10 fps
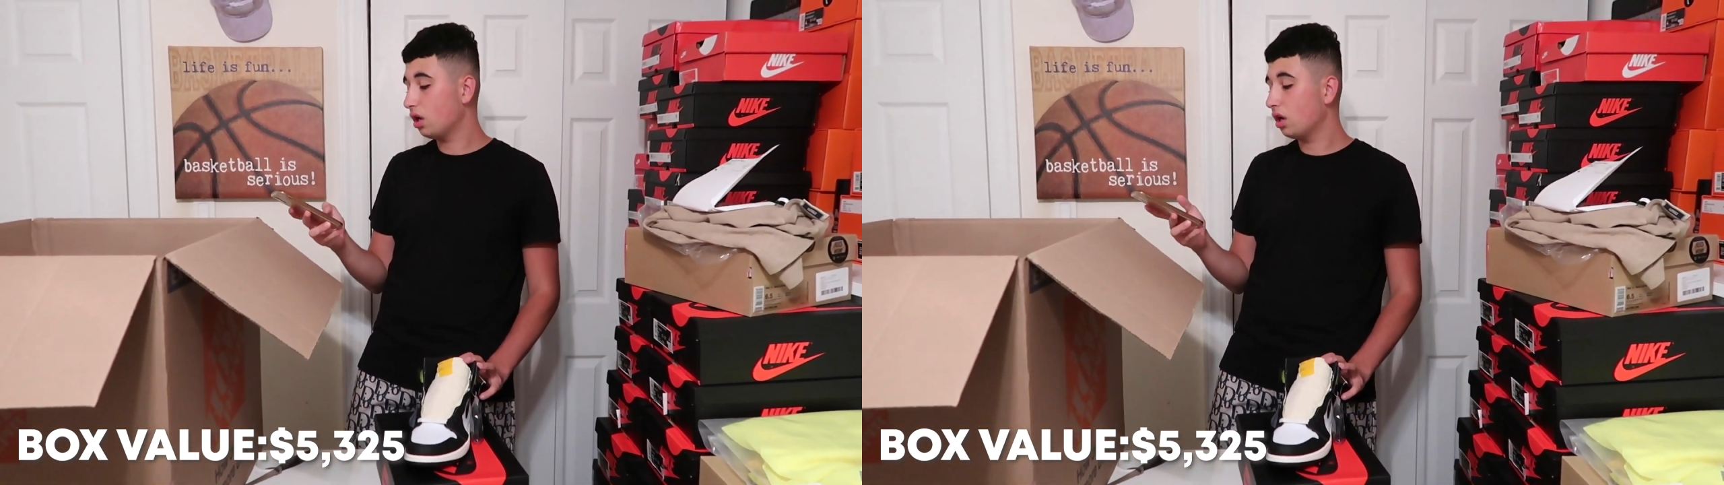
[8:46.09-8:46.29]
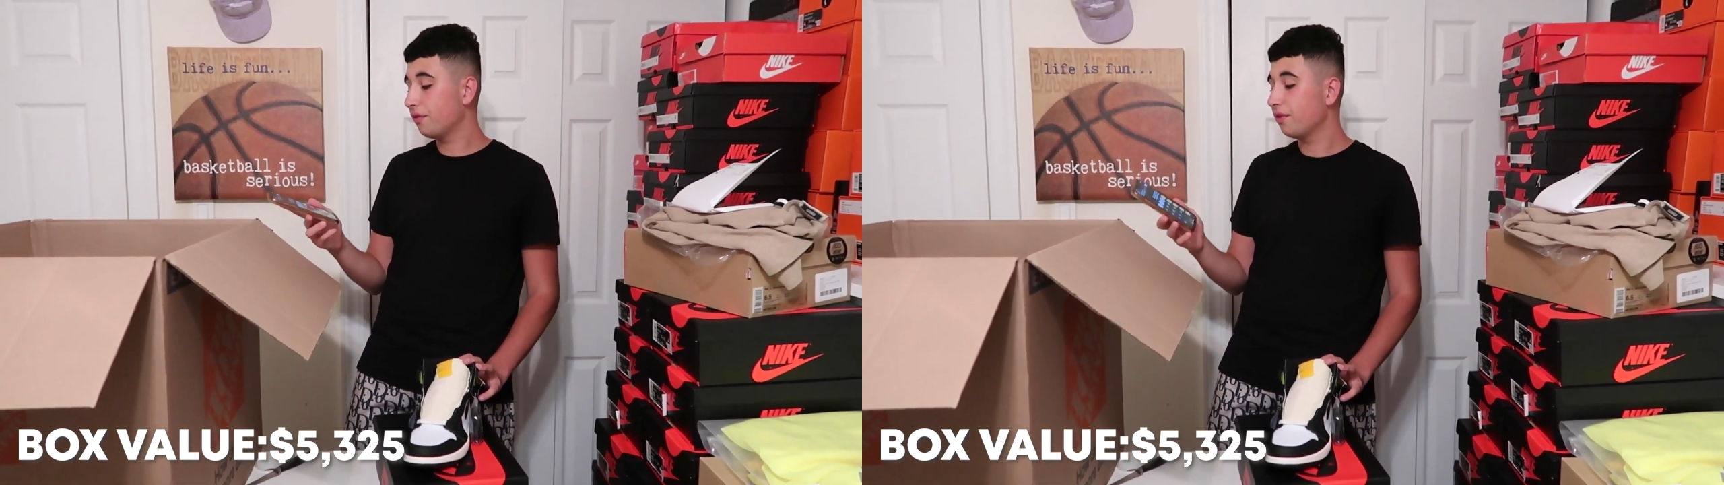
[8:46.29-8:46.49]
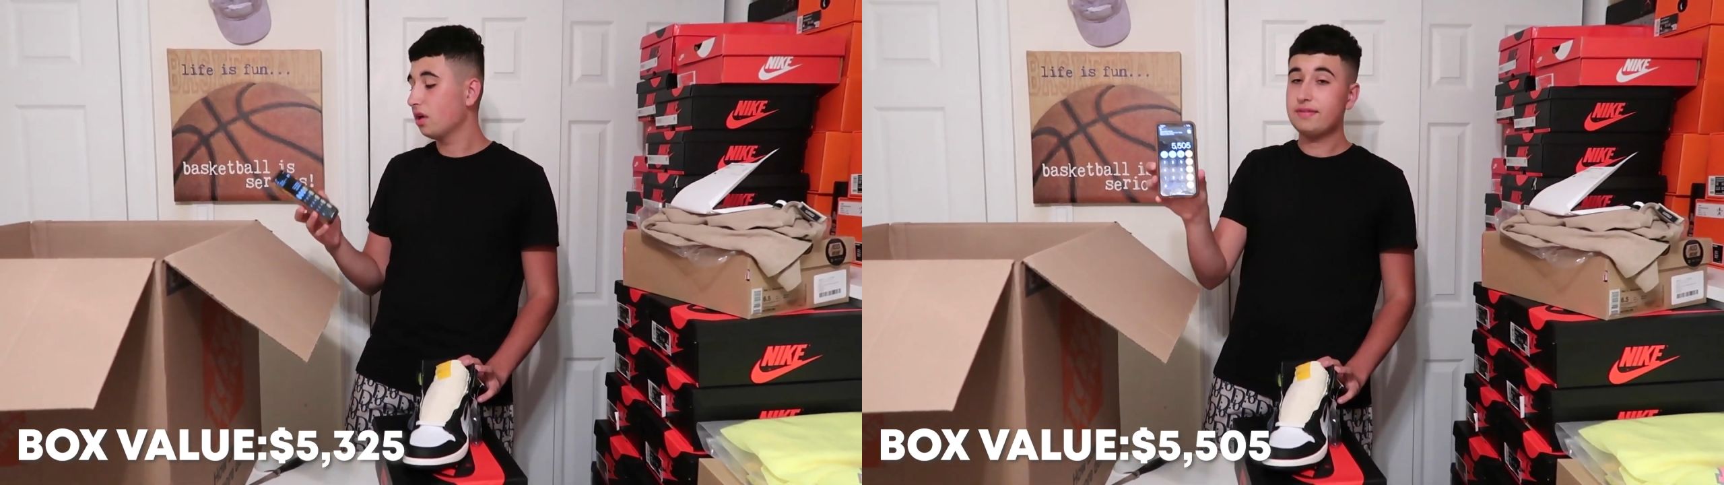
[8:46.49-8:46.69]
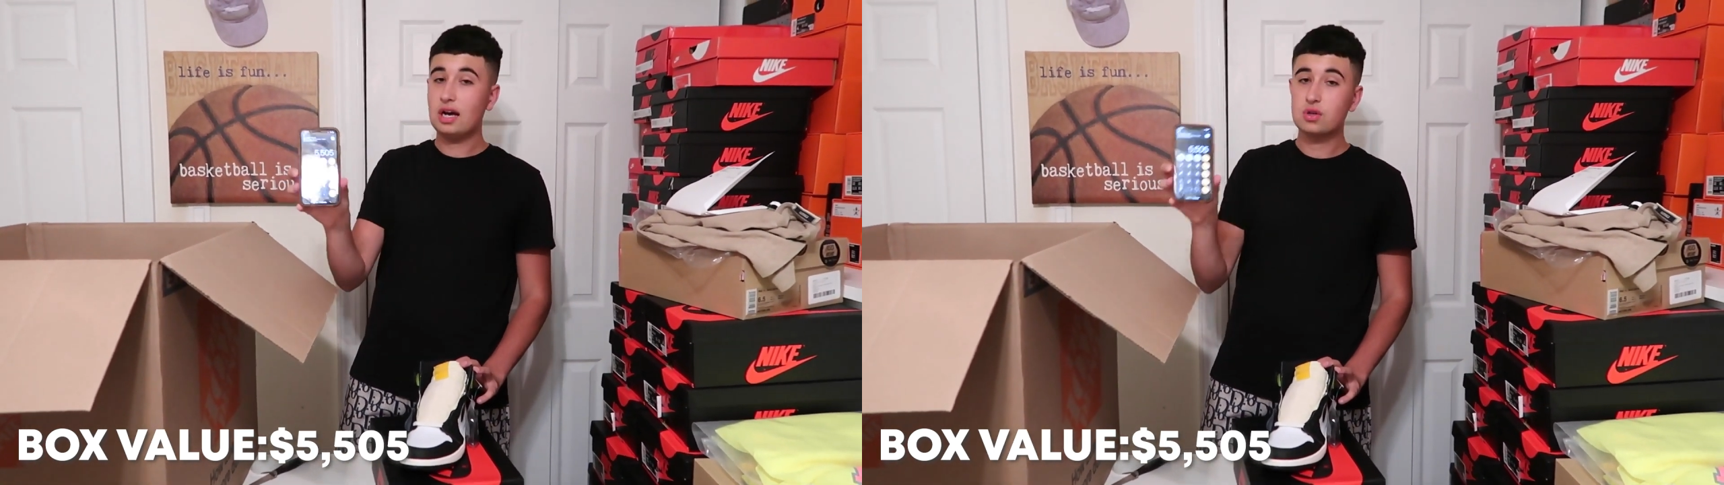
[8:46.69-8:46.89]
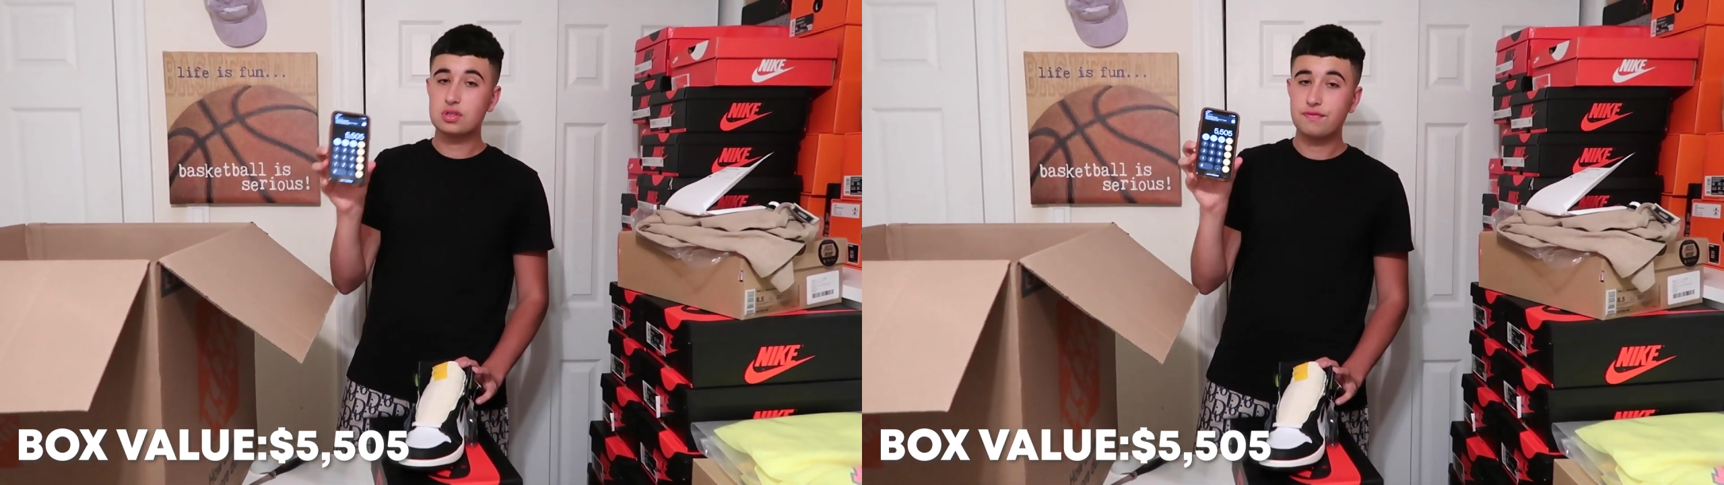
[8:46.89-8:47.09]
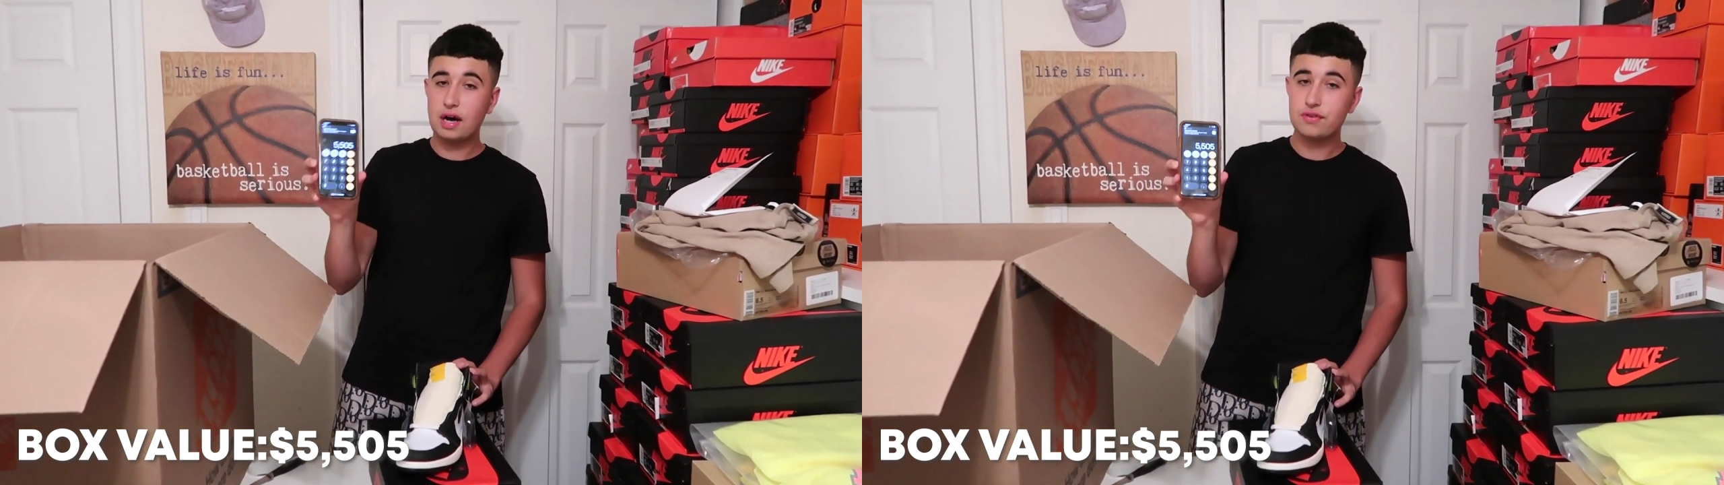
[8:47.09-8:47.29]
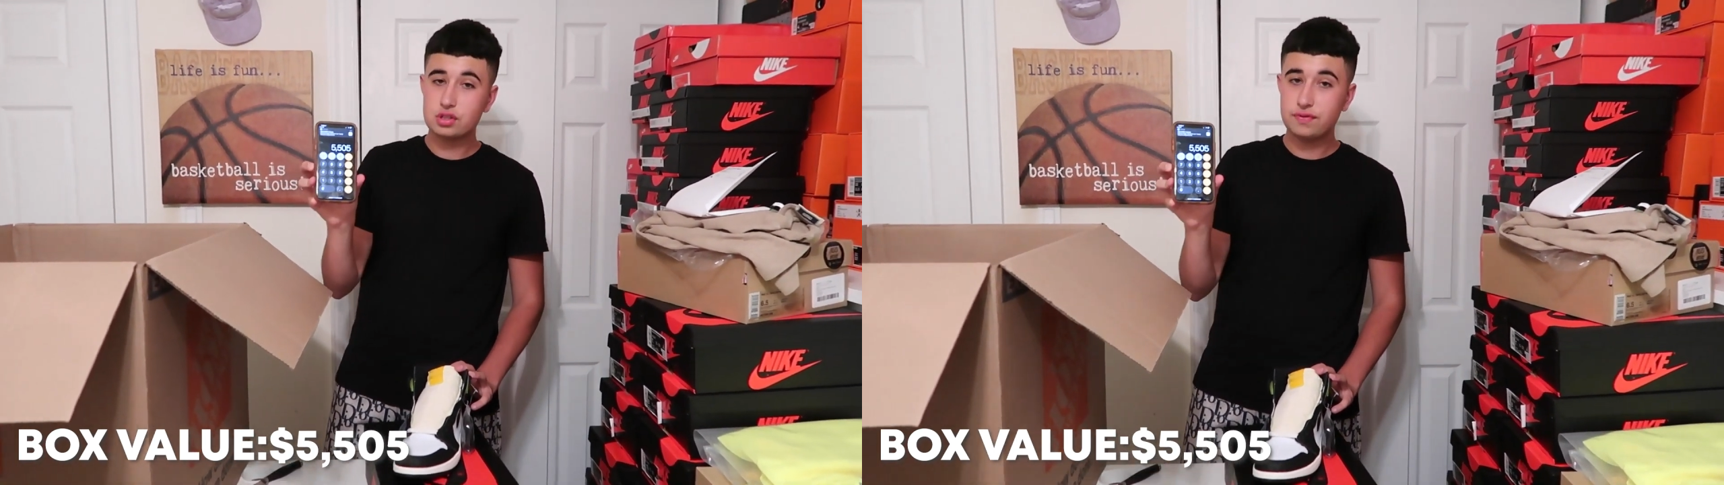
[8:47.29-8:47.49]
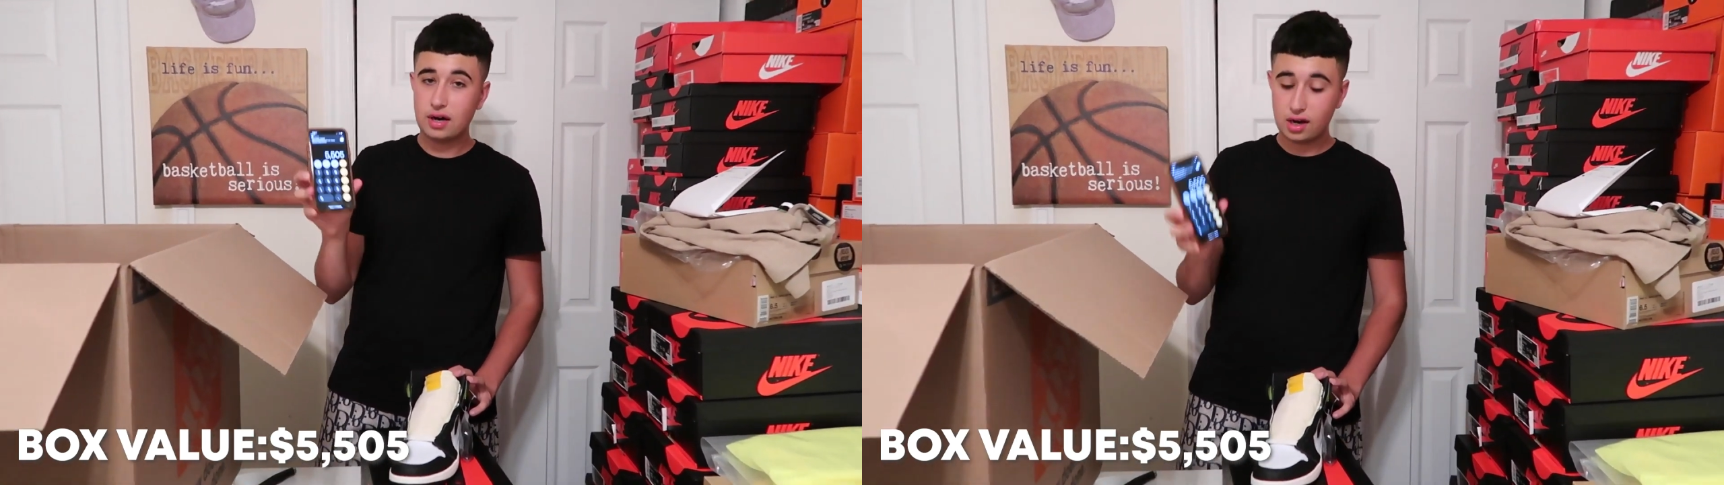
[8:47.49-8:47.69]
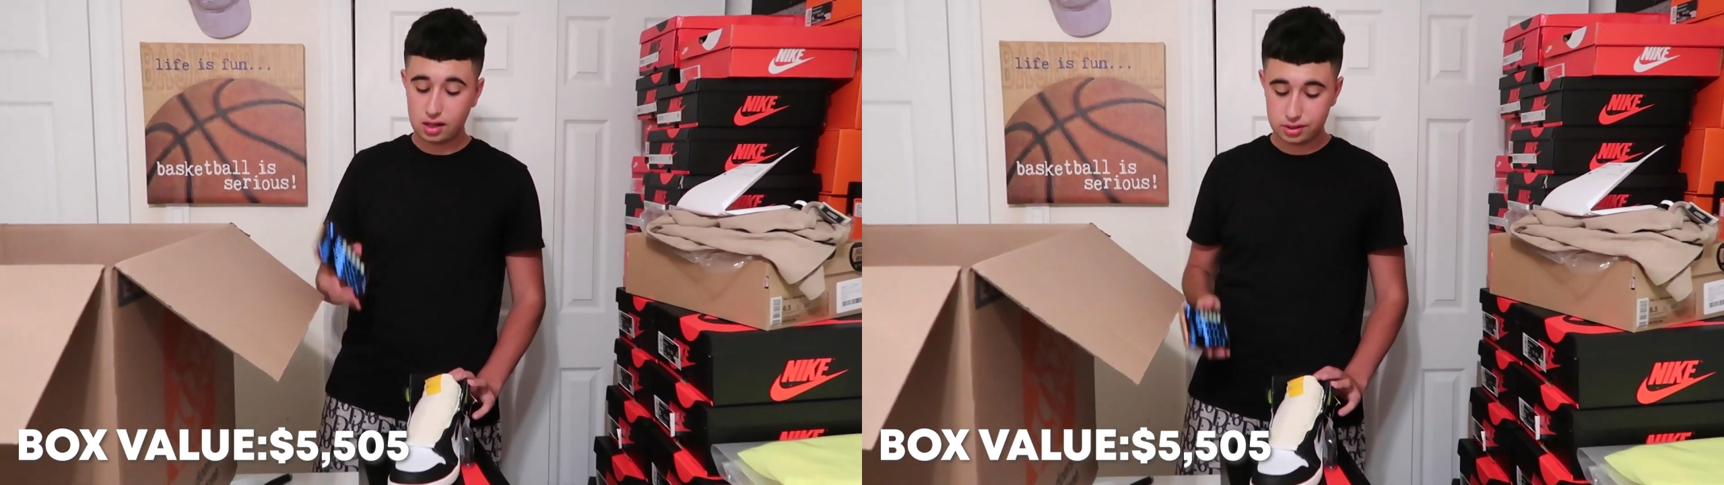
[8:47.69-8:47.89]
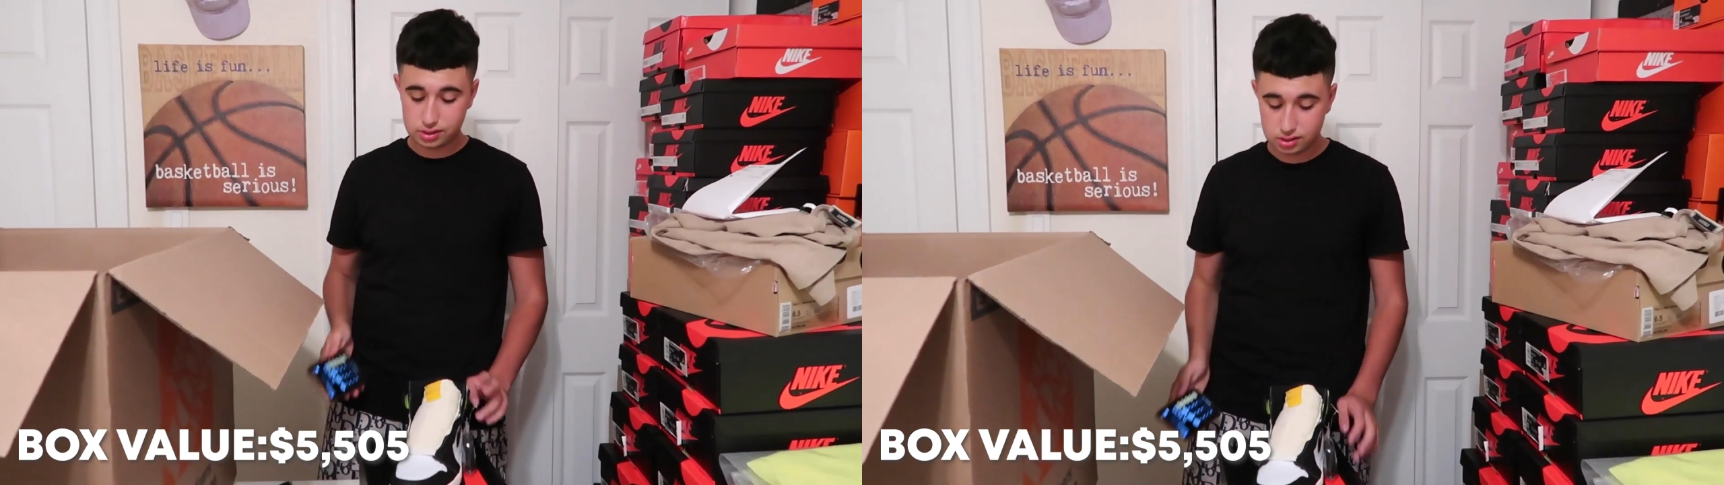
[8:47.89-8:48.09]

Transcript: of $5,505.